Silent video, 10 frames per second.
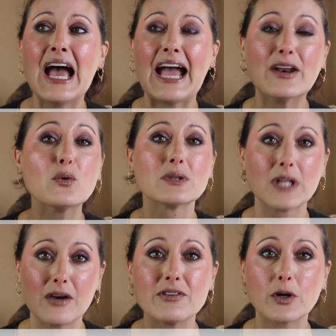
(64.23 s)
I don't
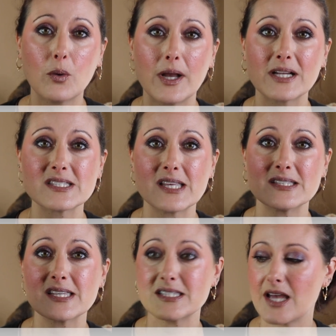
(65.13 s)
love aquatic
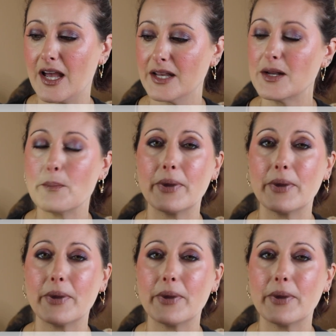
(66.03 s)
scents a ton,